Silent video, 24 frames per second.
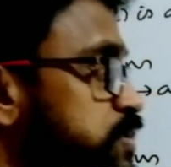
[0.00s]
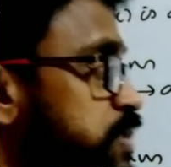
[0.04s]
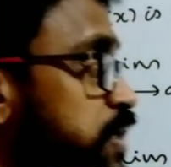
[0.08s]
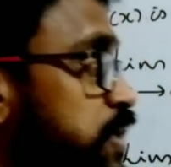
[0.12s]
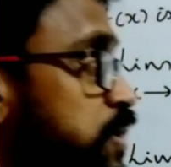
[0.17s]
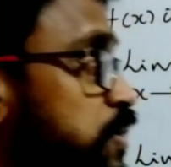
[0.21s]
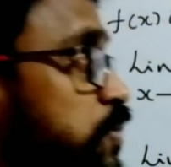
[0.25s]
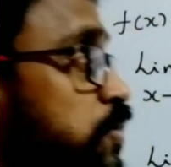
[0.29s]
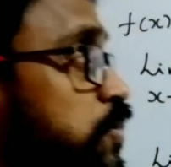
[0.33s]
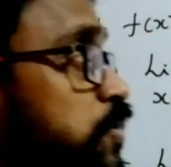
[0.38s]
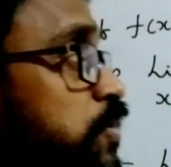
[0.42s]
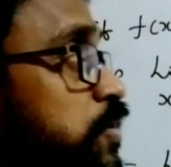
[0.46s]

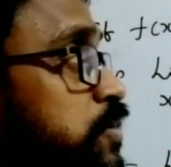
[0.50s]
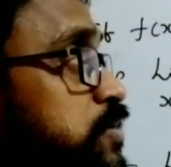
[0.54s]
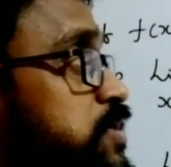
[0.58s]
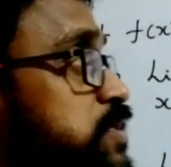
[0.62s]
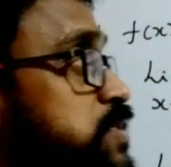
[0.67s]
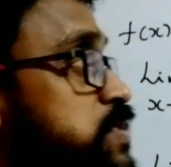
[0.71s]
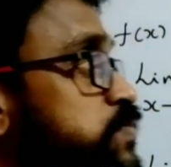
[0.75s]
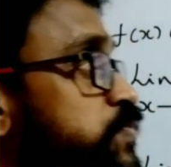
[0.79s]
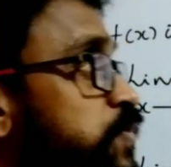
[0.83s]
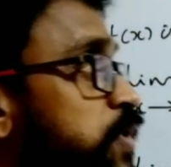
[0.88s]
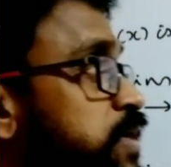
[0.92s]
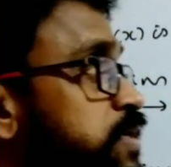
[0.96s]
0,
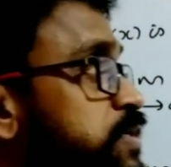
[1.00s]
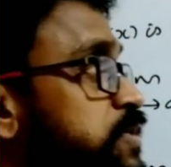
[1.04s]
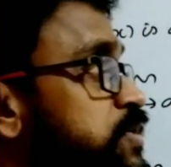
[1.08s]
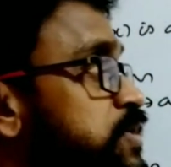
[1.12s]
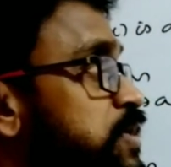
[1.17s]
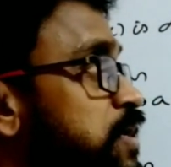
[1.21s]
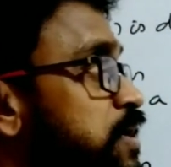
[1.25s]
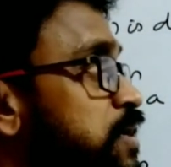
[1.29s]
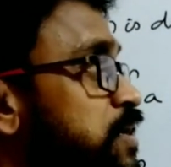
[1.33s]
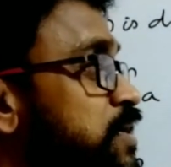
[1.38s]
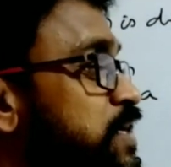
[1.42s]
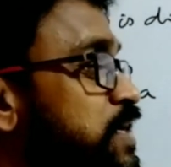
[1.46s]
this
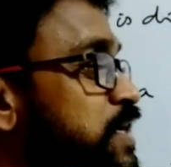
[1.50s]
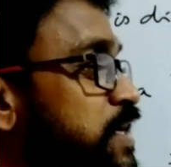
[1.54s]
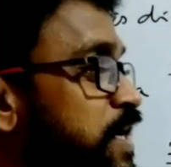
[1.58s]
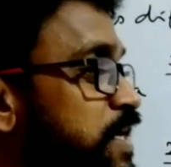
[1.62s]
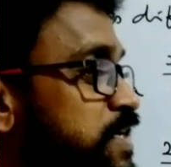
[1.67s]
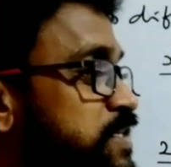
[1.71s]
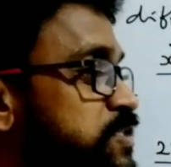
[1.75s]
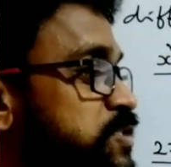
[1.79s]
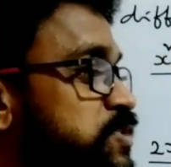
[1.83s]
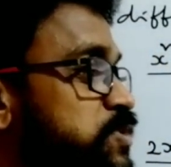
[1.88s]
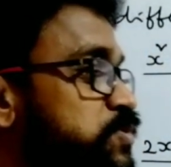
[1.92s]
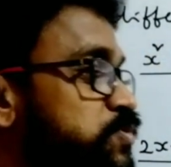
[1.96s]
function
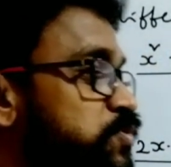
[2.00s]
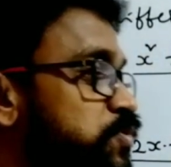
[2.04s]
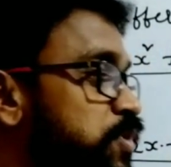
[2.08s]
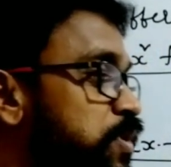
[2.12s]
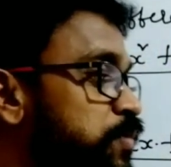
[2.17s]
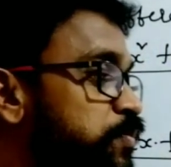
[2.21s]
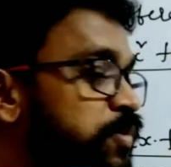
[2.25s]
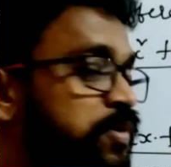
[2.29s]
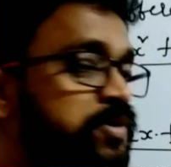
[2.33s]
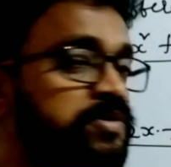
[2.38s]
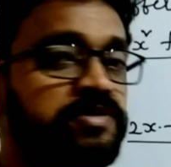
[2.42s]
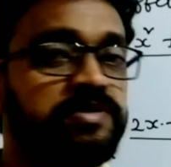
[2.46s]
tends to
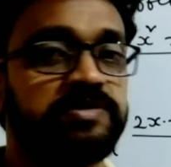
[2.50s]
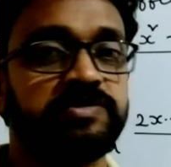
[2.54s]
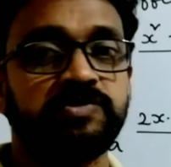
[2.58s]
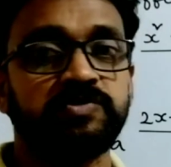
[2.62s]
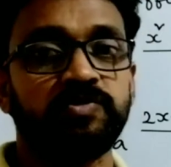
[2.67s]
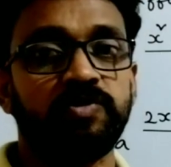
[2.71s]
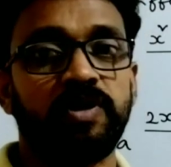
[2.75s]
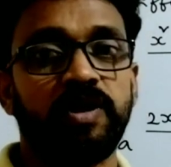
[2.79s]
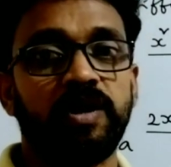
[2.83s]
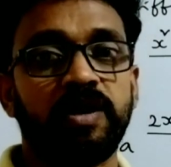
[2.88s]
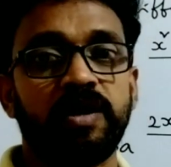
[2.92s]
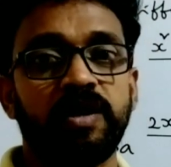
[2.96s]
approaches
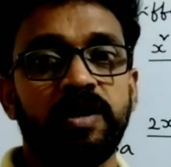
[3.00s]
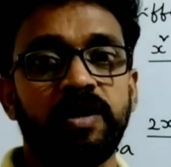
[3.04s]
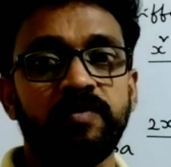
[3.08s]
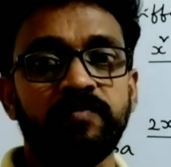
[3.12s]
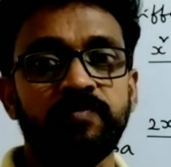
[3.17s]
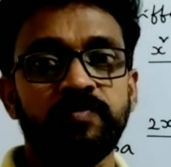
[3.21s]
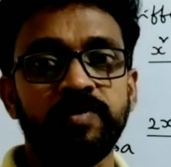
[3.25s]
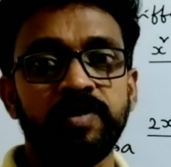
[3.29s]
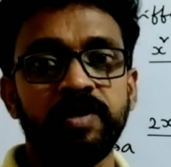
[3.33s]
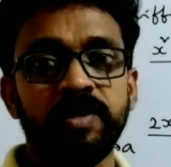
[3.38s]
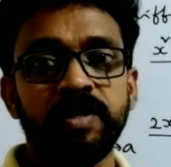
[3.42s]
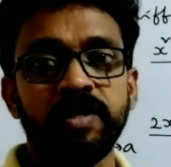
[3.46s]
to log
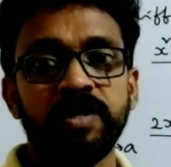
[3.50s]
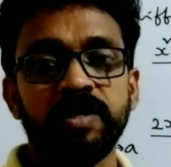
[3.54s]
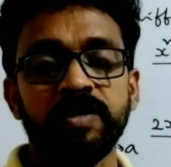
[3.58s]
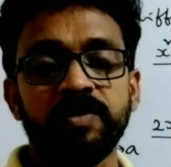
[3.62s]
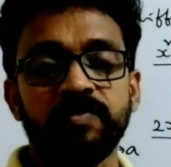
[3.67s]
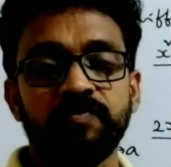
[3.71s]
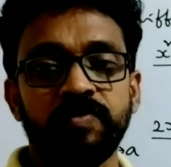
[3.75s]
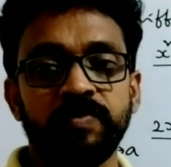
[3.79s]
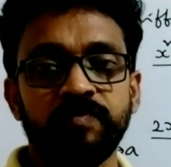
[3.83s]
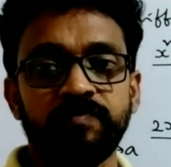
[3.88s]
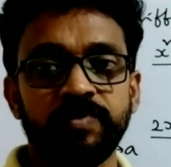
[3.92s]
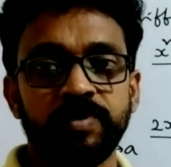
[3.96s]
of
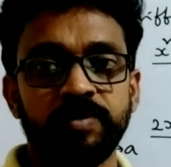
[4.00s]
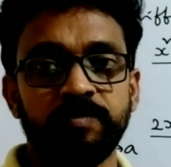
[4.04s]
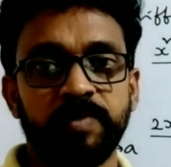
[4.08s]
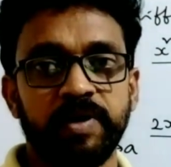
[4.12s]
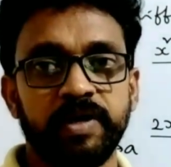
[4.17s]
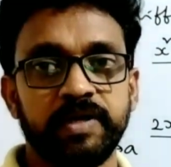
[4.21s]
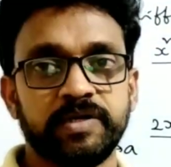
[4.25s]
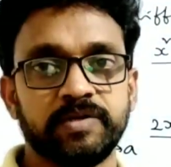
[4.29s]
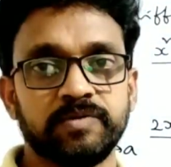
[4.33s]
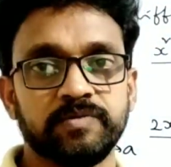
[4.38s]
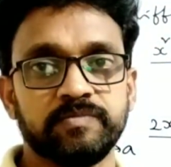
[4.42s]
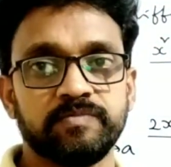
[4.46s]
15
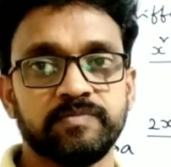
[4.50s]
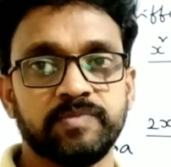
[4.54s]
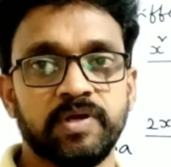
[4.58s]
by 2.